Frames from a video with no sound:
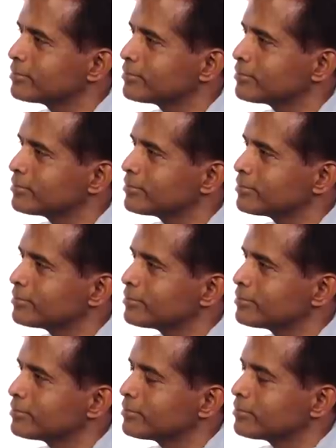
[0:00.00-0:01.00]

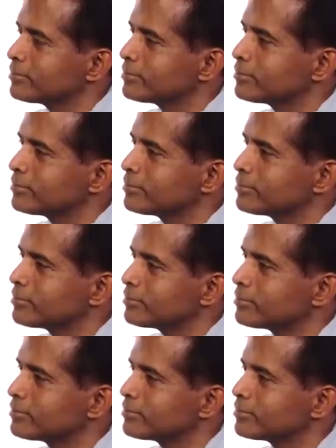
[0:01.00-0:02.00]

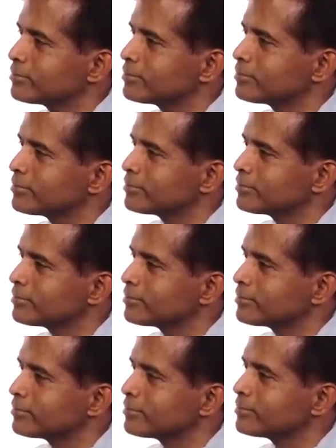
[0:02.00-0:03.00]

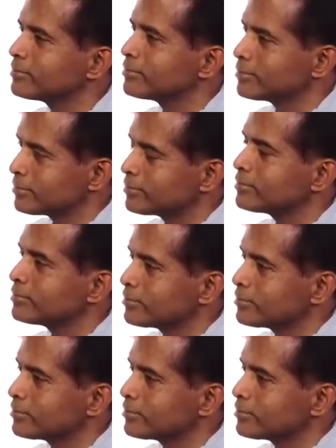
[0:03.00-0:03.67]
No words are spoken by the person on screen.